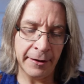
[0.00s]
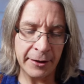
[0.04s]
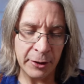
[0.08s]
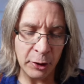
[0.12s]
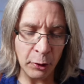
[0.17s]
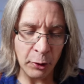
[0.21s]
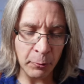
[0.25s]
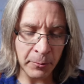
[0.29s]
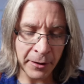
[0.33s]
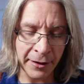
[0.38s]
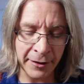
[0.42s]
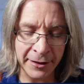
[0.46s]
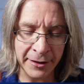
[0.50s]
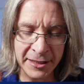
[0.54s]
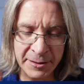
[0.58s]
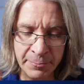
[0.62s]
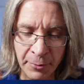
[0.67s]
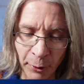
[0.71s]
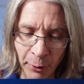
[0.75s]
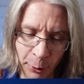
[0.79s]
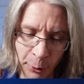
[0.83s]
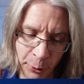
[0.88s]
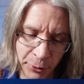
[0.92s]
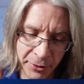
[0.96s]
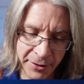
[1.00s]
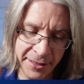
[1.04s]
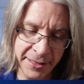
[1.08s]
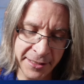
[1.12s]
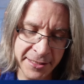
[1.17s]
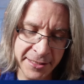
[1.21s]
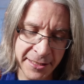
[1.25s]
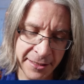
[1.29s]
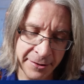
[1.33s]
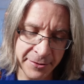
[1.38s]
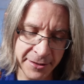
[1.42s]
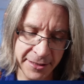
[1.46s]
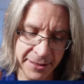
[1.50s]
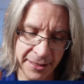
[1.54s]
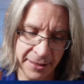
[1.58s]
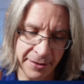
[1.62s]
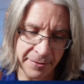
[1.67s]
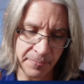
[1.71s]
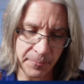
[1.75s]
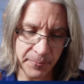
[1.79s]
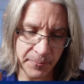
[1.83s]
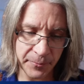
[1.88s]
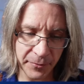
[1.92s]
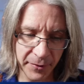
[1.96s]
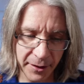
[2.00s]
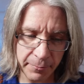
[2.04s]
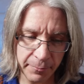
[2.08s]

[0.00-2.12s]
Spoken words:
I normally like to put all the details in,